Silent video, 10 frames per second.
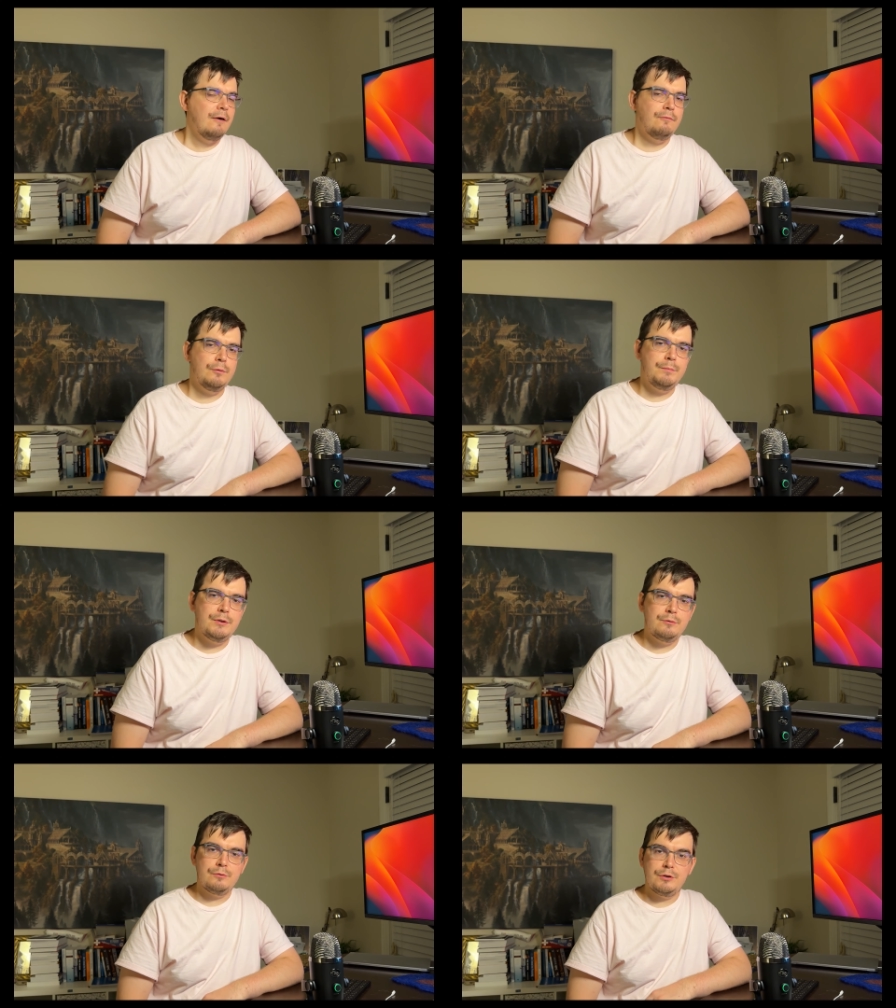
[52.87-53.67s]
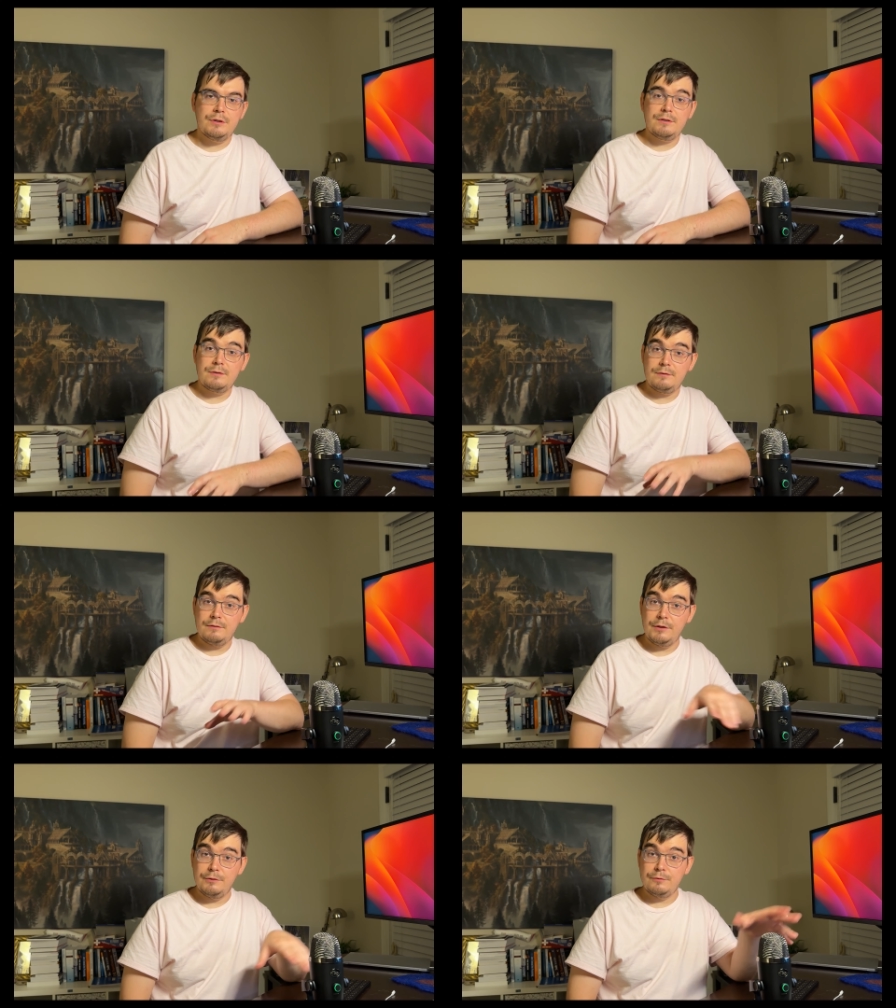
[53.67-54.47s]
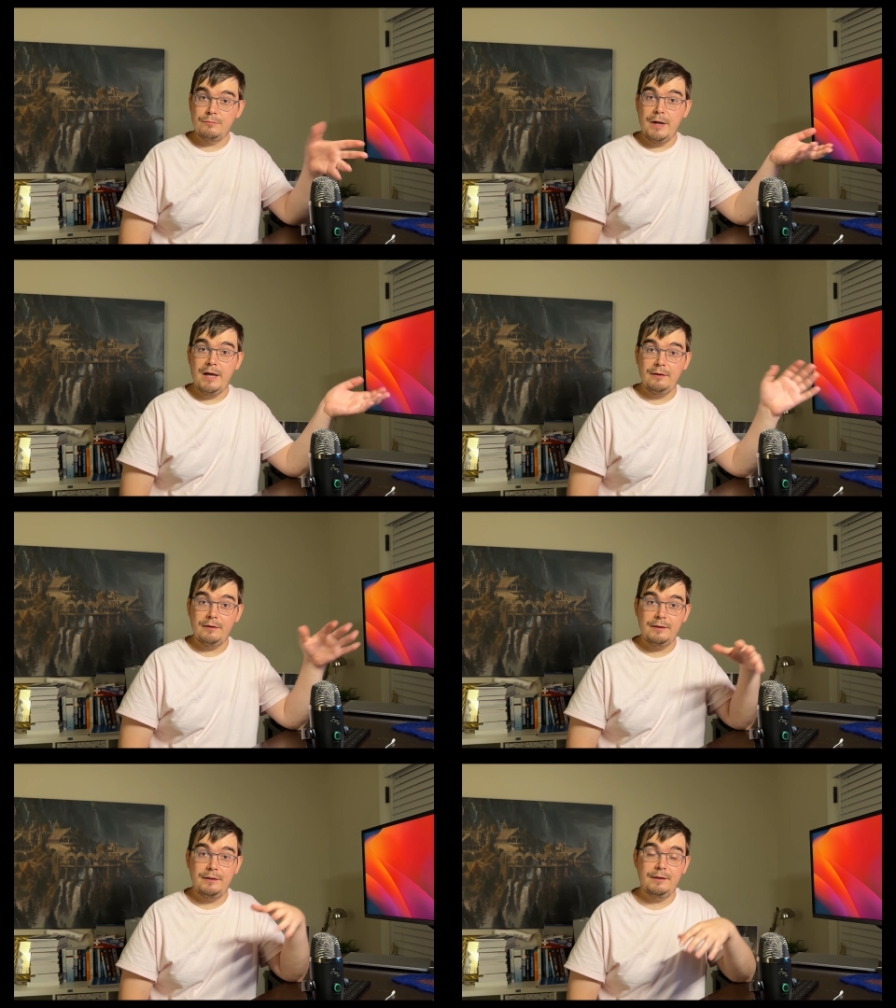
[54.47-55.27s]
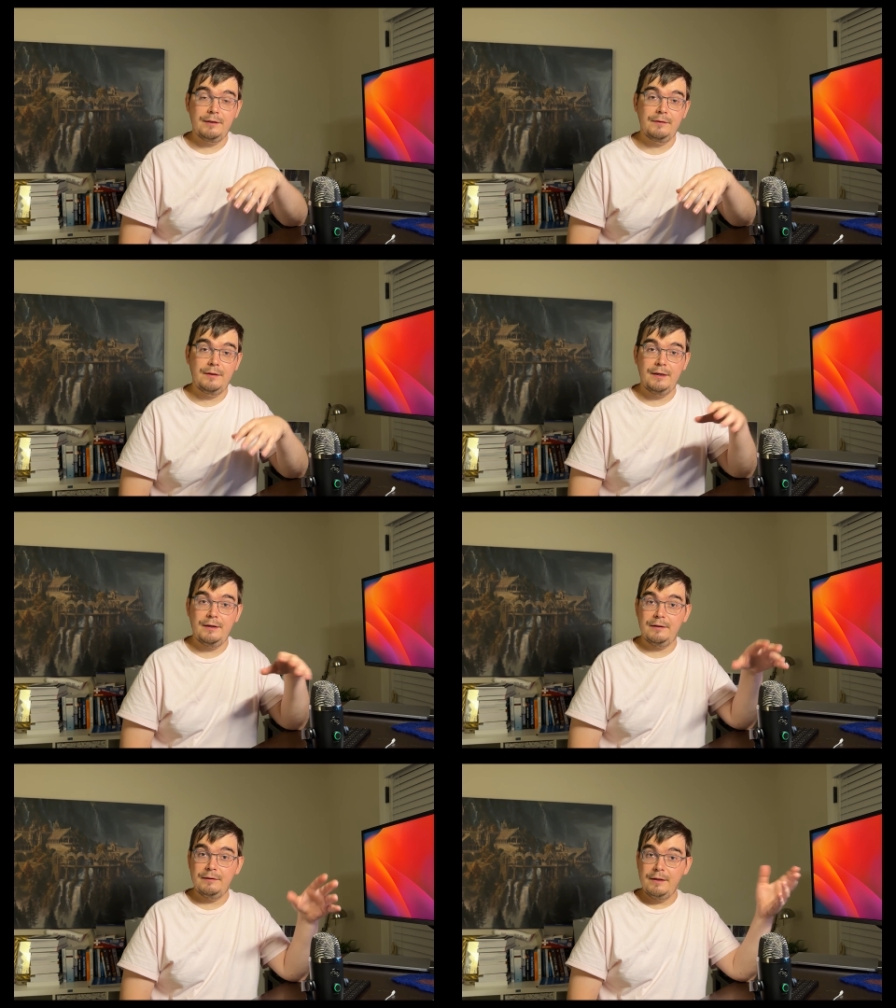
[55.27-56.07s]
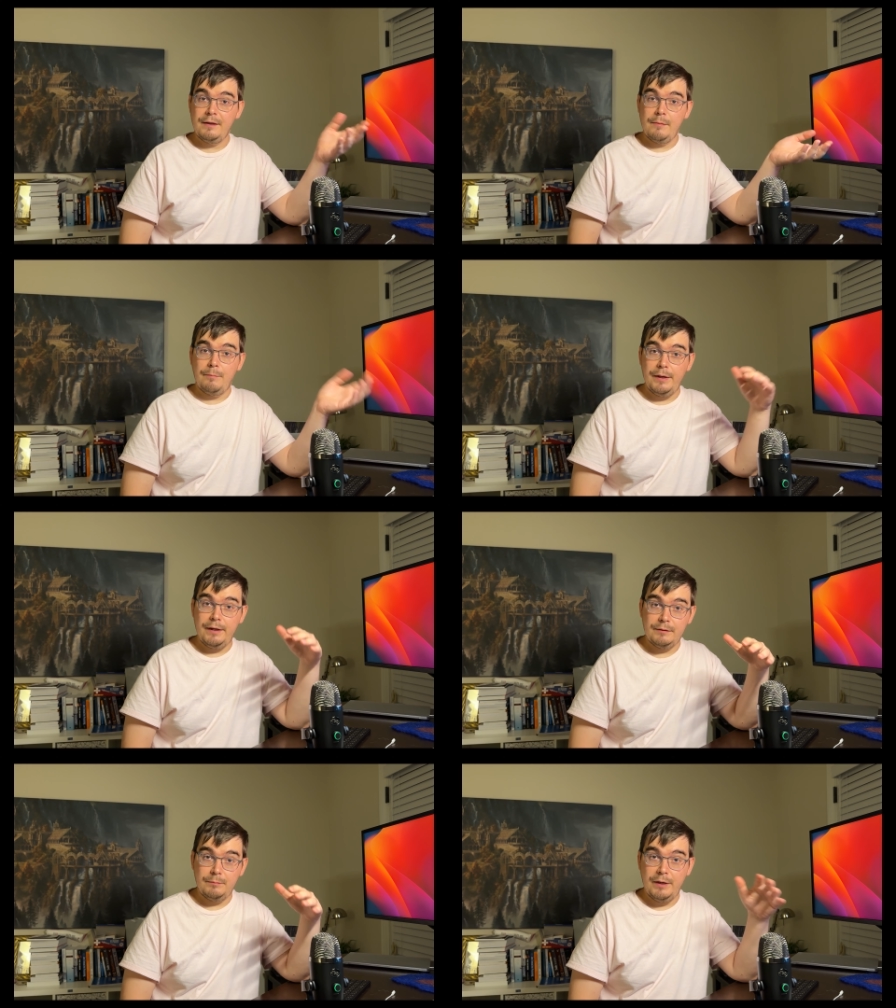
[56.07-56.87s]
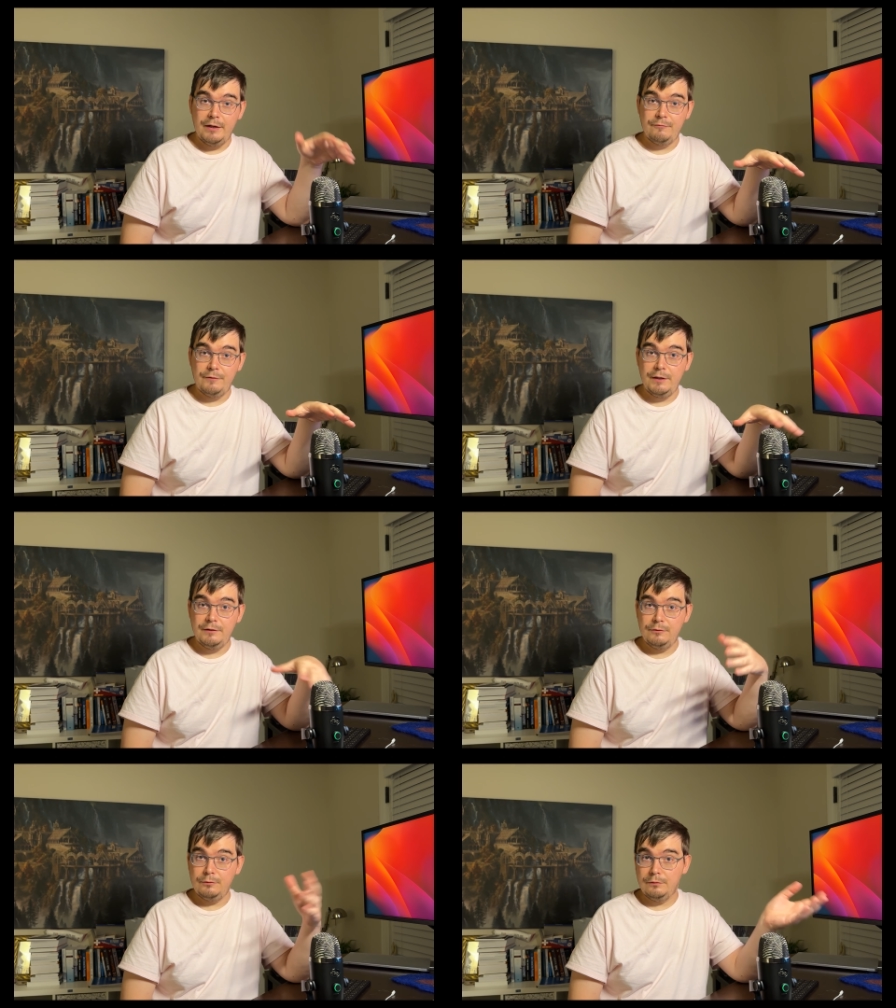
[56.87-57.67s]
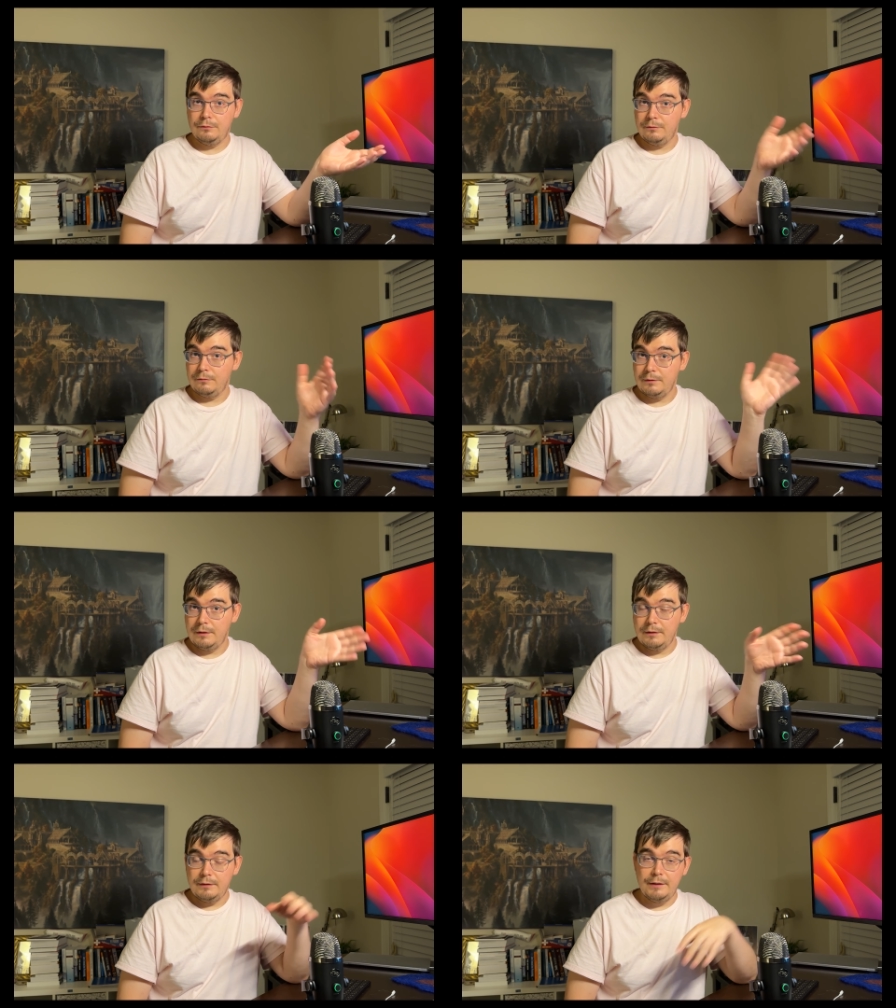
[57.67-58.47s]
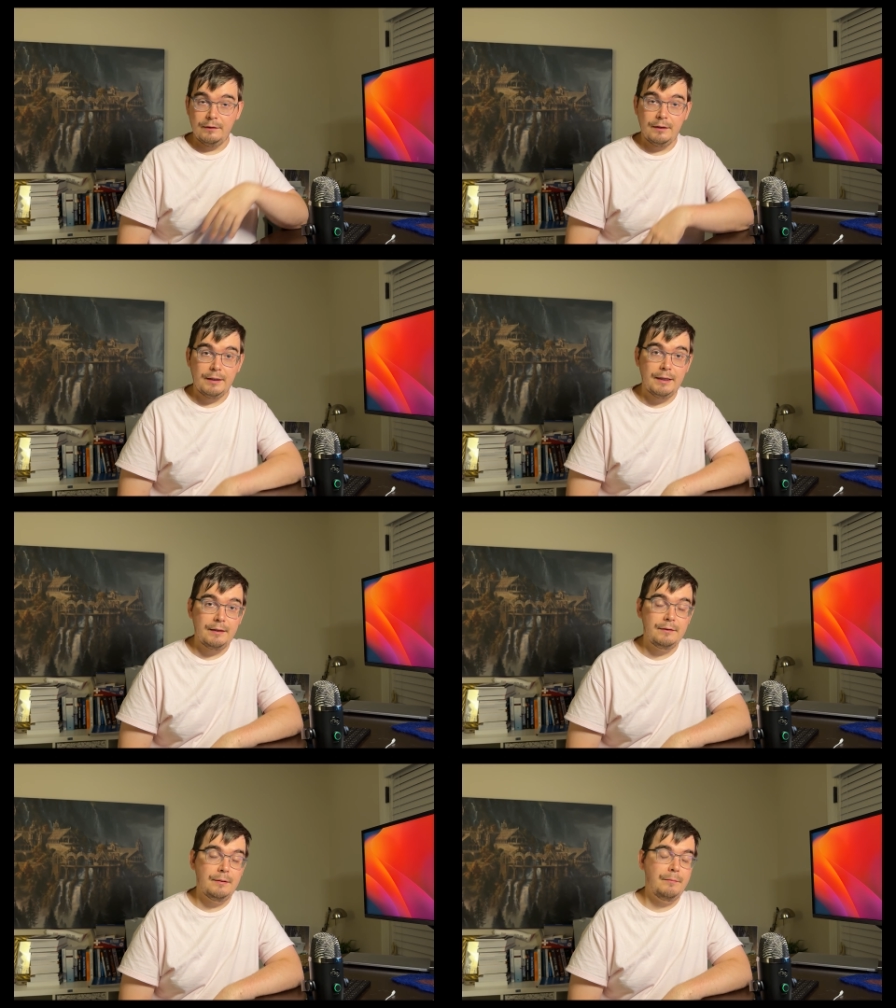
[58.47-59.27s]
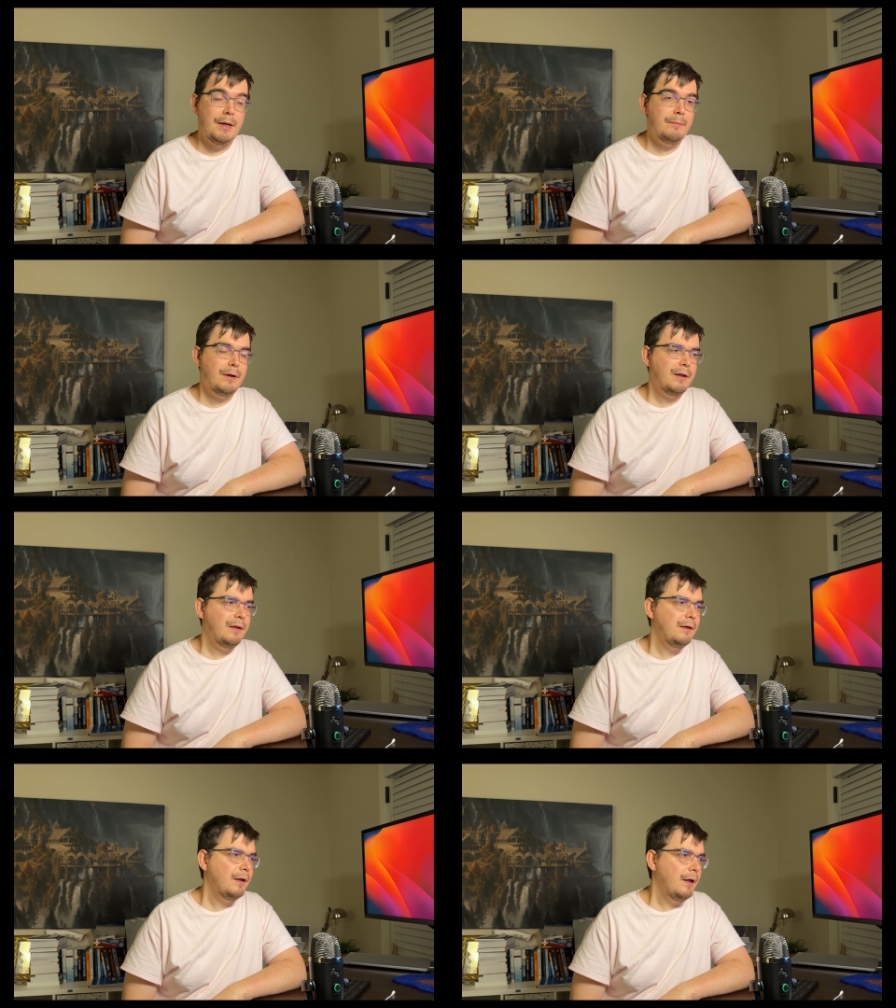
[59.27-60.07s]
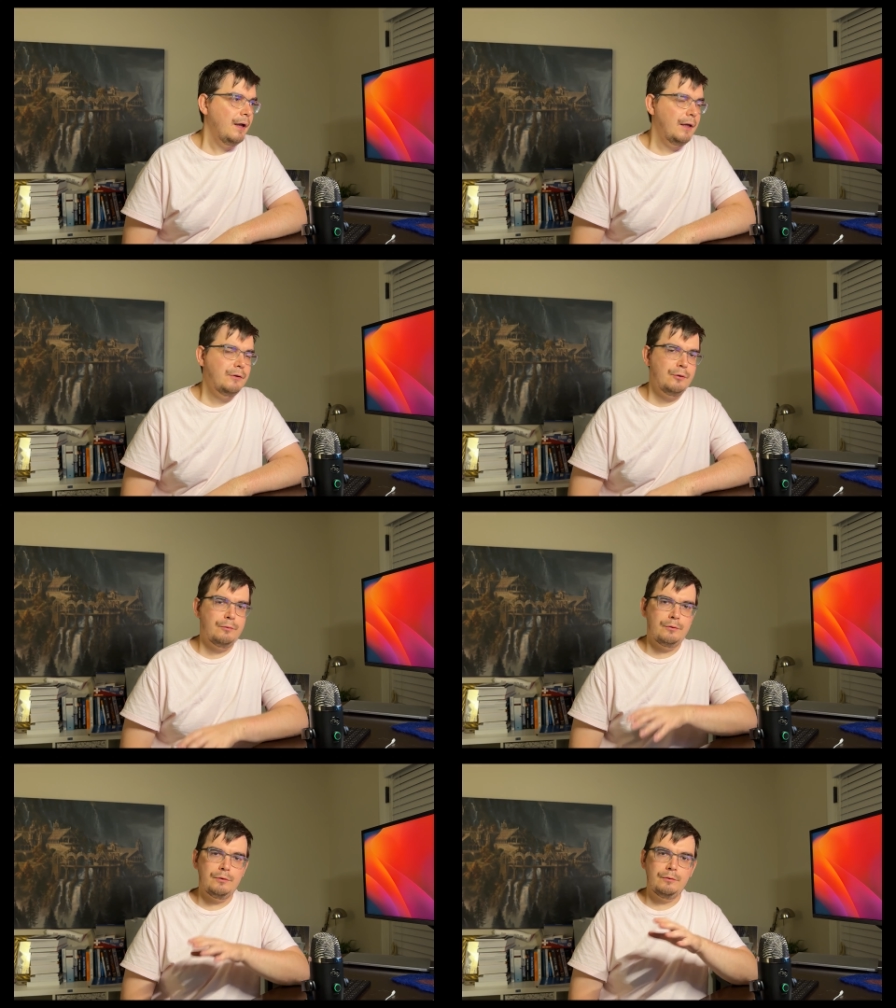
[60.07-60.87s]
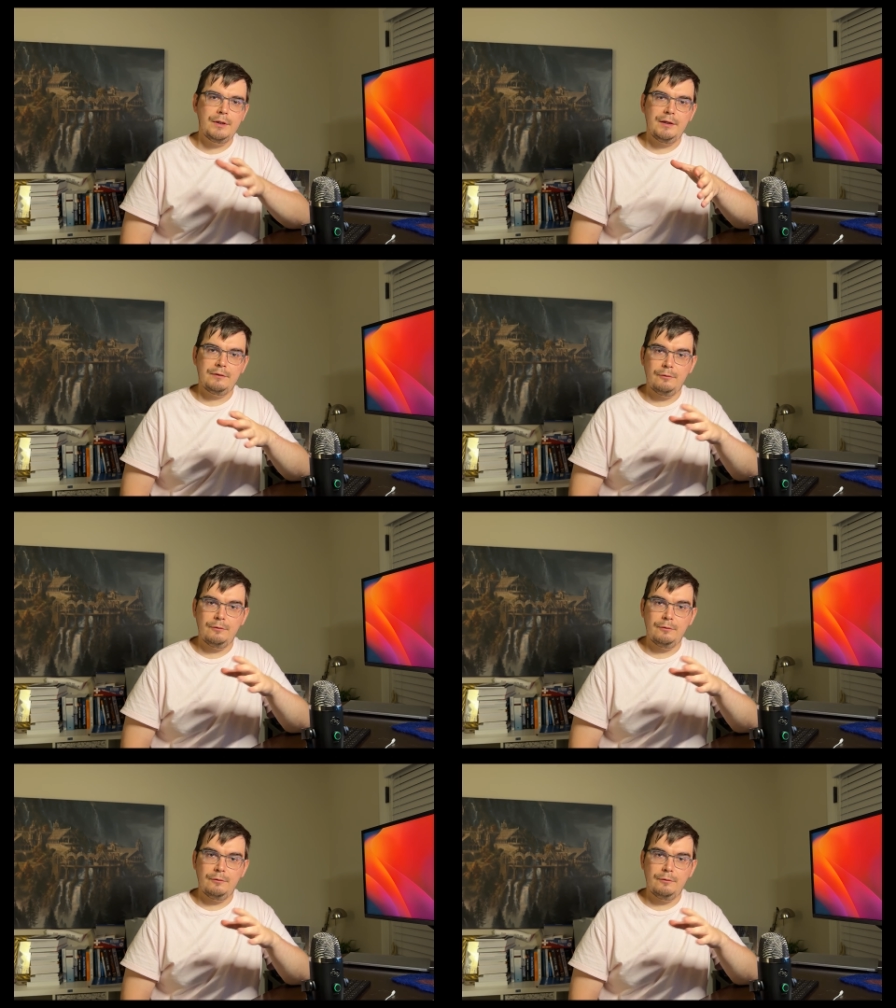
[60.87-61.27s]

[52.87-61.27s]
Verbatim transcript: would be to just use malloc here and there paired by free to deallocate the memory and you would do that